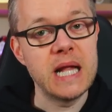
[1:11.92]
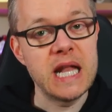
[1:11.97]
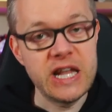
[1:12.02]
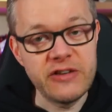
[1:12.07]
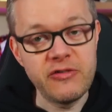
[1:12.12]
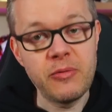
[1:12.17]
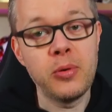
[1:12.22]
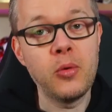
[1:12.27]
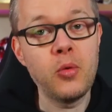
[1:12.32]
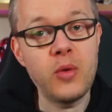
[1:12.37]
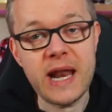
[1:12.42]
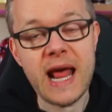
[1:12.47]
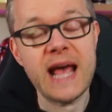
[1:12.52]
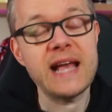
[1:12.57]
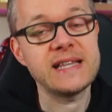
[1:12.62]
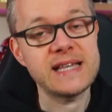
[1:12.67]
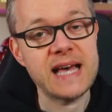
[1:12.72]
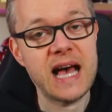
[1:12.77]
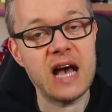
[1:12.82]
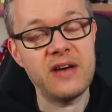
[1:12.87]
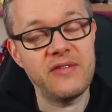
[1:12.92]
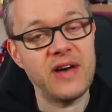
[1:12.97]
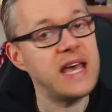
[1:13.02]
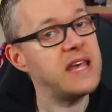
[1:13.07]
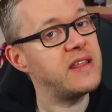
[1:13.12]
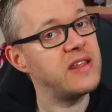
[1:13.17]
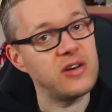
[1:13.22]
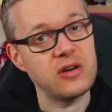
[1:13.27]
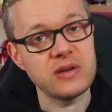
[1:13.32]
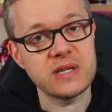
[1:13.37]
Liverpool win 8 out of
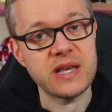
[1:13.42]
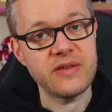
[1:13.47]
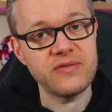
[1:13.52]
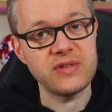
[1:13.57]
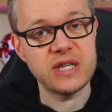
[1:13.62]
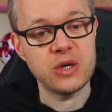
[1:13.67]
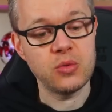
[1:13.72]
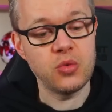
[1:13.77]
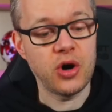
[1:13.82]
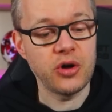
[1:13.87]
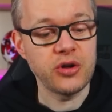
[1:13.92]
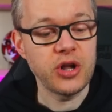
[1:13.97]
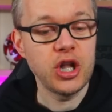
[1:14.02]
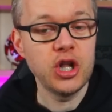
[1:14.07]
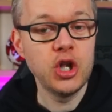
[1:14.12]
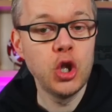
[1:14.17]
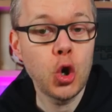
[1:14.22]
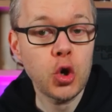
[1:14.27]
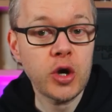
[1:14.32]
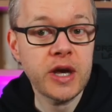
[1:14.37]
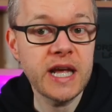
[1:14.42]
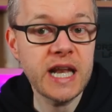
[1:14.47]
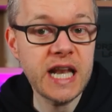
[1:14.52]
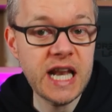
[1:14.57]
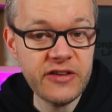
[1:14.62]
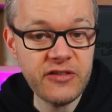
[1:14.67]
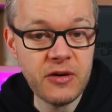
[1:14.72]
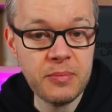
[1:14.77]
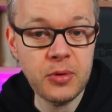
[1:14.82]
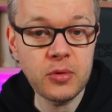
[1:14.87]
8, they got 71. Look at
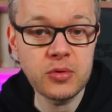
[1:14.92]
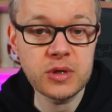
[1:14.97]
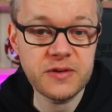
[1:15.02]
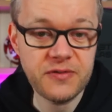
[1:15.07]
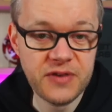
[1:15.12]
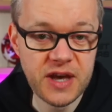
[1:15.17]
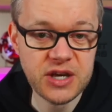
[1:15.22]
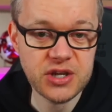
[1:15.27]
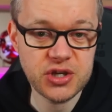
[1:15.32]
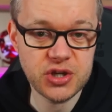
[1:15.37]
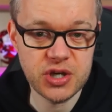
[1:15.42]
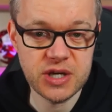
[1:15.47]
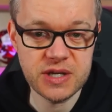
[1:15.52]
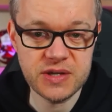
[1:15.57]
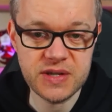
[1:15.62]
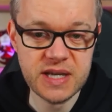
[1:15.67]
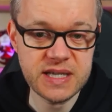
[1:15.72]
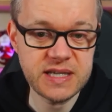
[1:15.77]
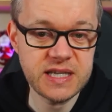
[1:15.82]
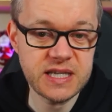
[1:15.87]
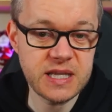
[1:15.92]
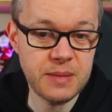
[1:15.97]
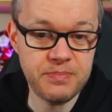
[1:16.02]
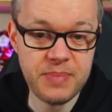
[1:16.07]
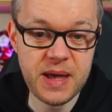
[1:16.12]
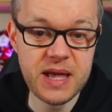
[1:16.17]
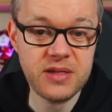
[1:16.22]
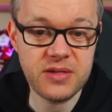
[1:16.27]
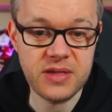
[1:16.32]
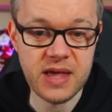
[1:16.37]
Liverpool's fixtures. This is the
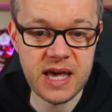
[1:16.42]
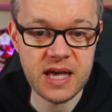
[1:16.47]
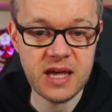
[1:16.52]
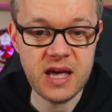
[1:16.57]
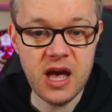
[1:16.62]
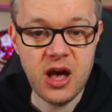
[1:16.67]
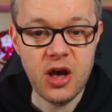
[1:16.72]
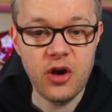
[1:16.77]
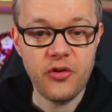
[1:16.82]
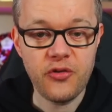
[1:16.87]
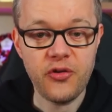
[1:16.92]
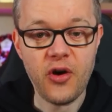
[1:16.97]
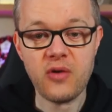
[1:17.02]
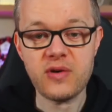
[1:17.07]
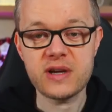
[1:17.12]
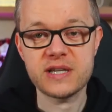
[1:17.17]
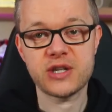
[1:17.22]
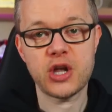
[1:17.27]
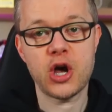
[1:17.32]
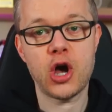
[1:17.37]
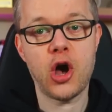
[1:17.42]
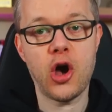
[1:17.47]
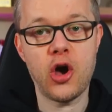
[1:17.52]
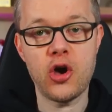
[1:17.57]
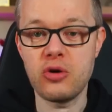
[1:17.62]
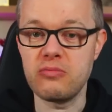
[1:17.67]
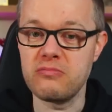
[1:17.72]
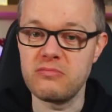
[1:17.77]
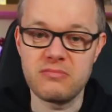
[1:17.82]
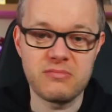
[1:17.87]
big thing. Forest at
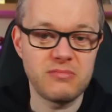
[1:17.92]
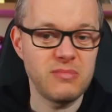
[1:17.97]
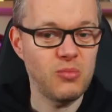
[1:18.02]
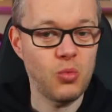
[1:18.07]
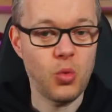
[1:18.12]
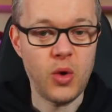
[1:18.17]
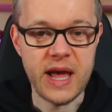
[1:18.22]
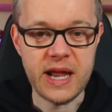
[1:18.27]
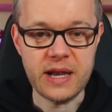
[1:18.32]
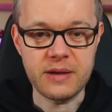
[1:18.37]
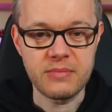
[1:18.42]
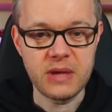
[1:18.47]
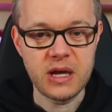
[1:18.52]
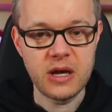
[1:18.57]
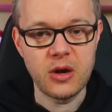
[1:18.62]
home, win.